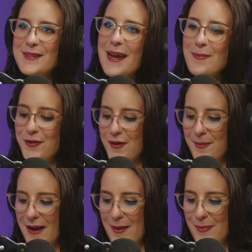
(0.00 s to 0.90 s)
all stemmed
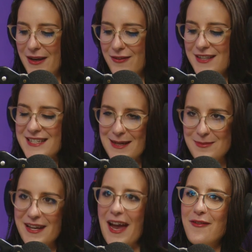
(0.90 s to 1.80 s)
from a bit of a
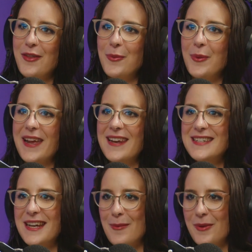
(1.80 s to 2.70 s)
deep dive that we
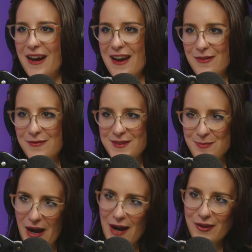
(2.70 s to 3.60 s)
ended up kind of
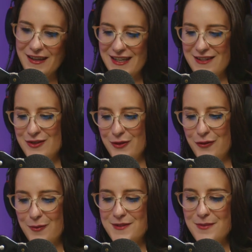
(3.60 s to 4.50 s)
spiraling into
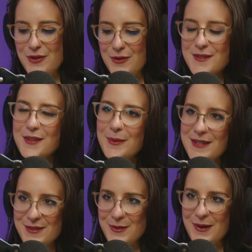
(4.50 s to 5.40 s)
from some news that we
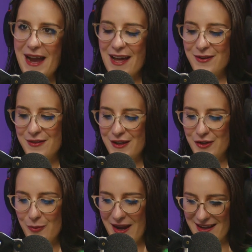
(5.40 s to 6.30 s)
saw out of the
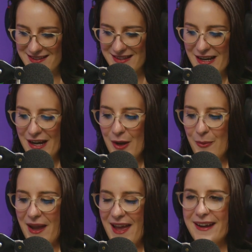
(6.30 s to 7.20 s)
US,
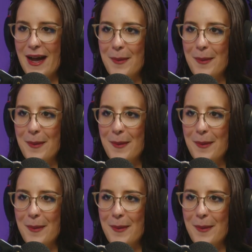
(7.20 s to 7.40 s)
where a